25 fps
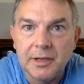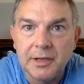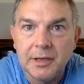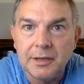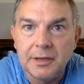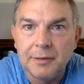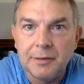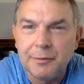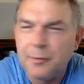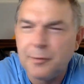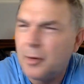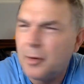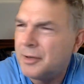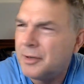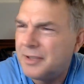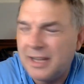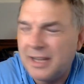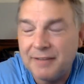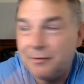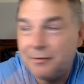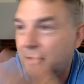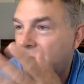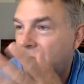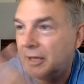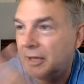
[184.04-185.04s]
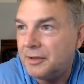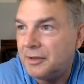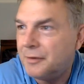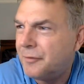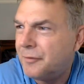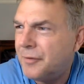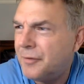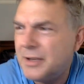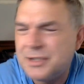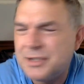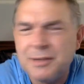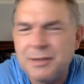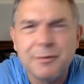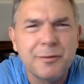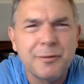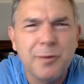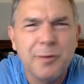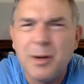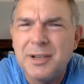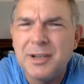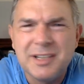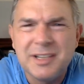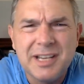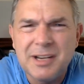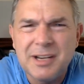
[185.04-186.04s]
uh, the front, I forgot the efficient
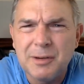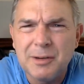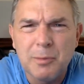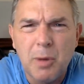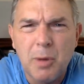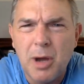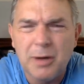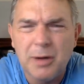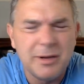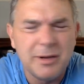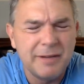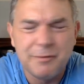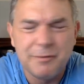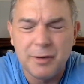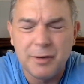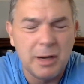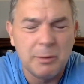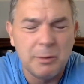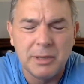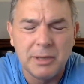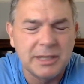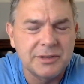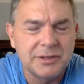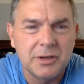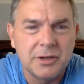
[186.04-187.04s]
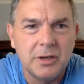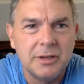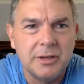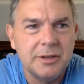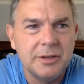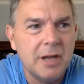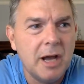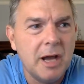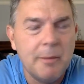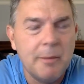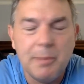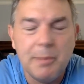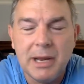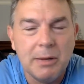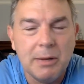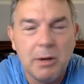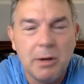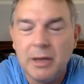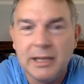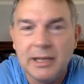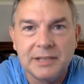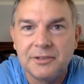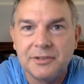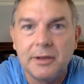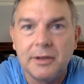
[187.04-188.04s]
frontier model. I forgot what that's called. Uh, but anyway,
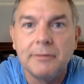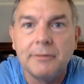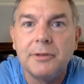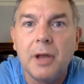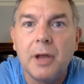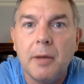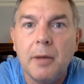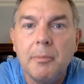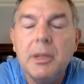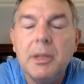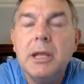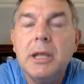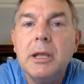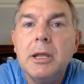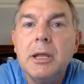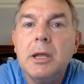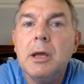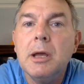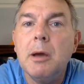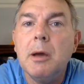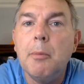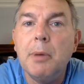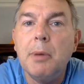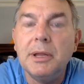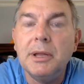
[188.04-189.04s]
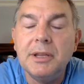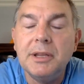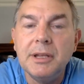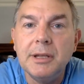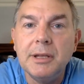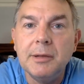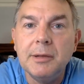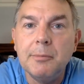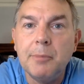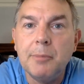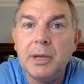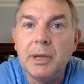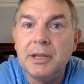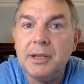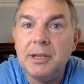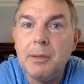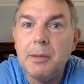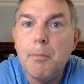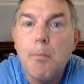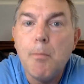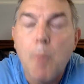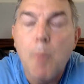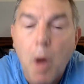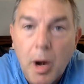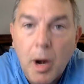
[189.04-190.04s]
all that stuff dumb but the but the
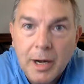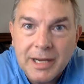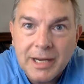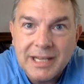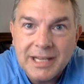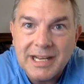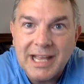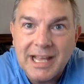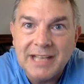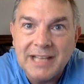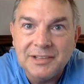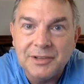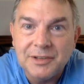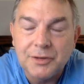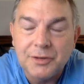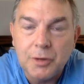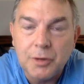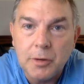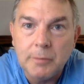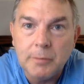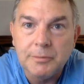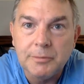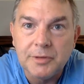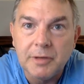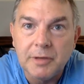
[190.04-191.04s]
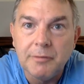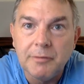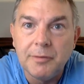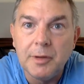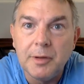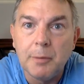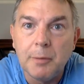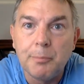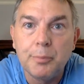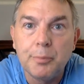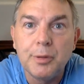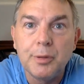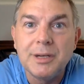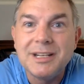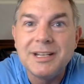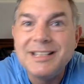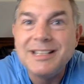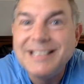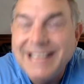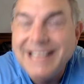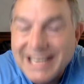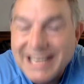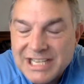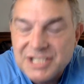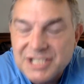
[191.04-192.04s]
market and in terms of the
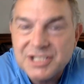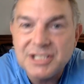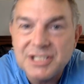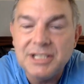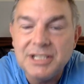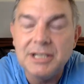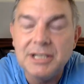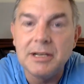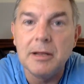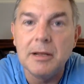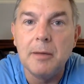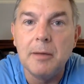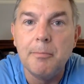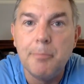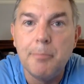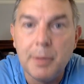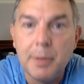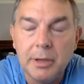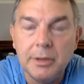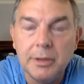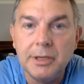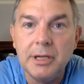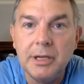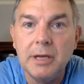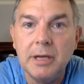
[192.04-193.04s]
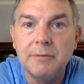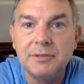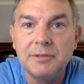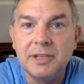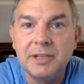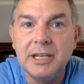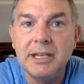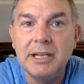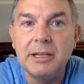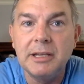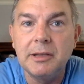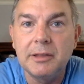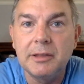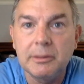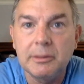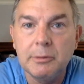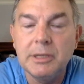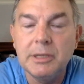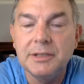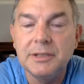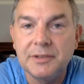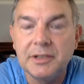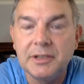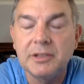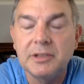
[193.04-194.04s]
prediction ability of saying three
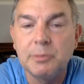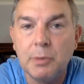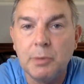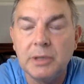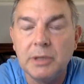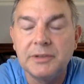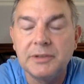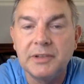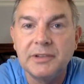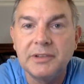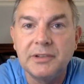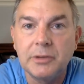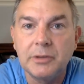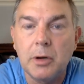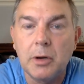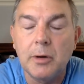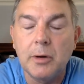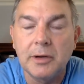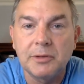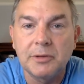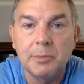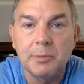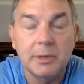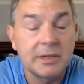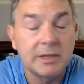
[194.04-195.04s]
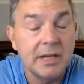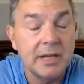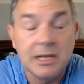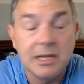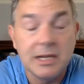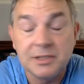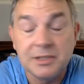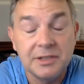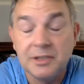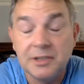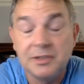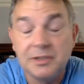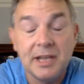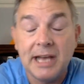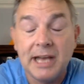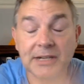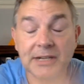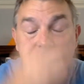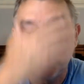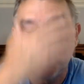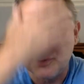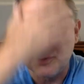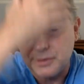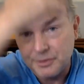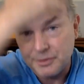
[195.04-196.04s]
to six months this is our expectation is
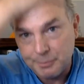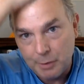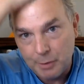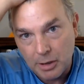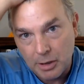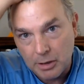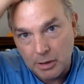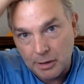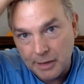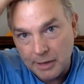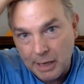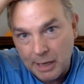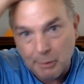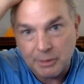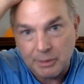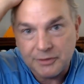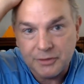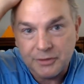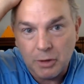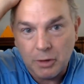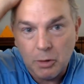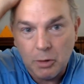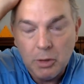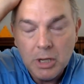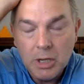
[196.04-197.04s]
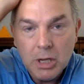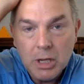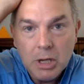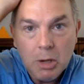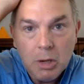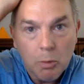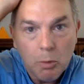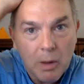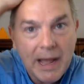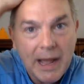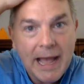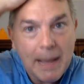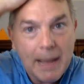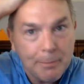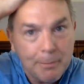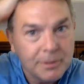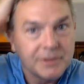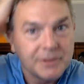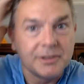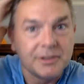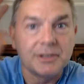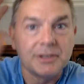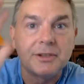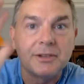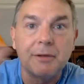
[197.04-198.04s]
actually pretty spot on anyway so what
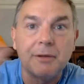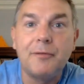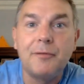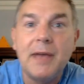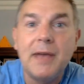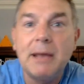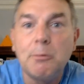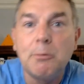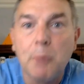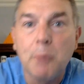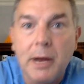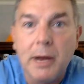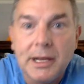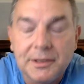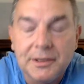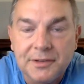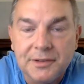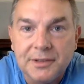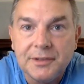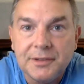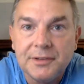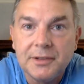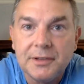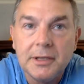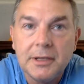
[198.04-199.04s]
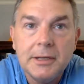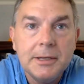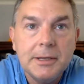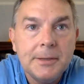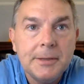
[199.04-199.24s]
happens is the fed raises